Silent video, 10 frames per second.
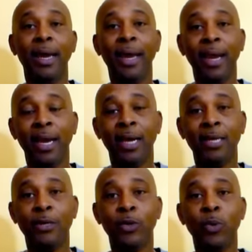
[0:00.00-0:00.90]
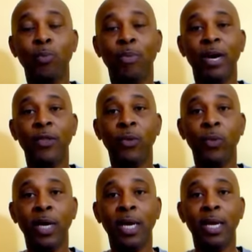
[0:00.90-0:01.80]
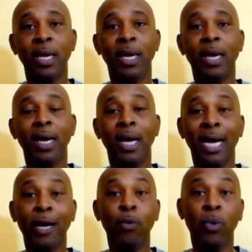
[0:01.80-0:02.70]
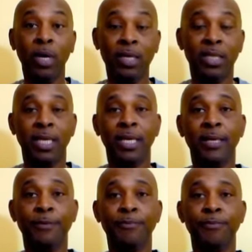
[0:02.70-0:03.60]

and by the way I was eating.